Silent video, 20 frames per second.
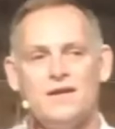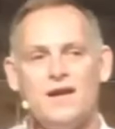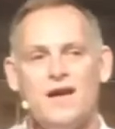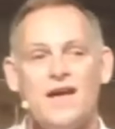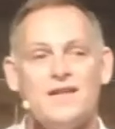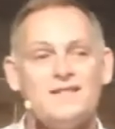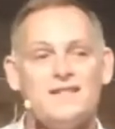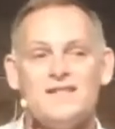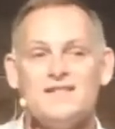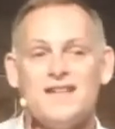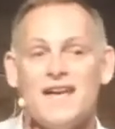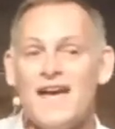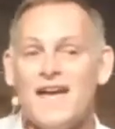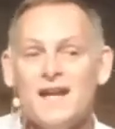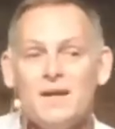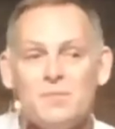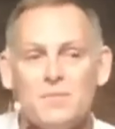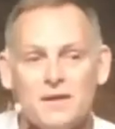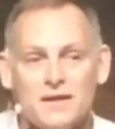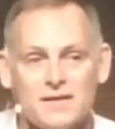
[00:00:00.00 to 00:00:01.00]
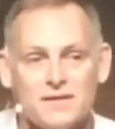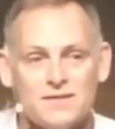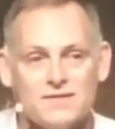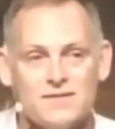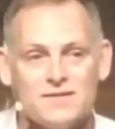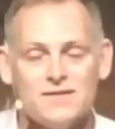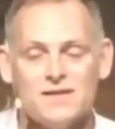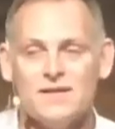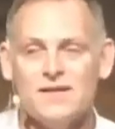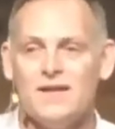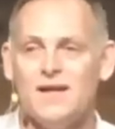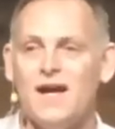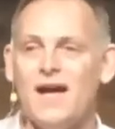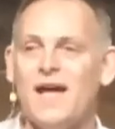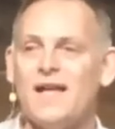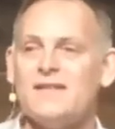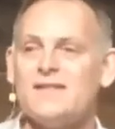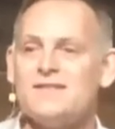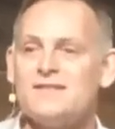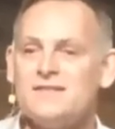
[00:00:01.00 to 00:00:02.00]
as his enemies
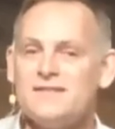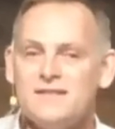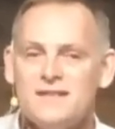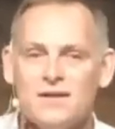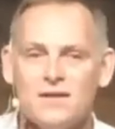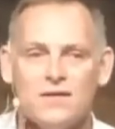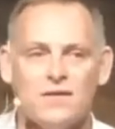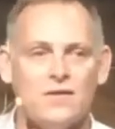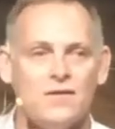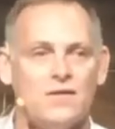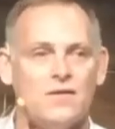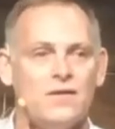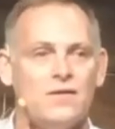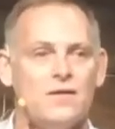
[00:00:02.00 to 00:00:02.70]
and still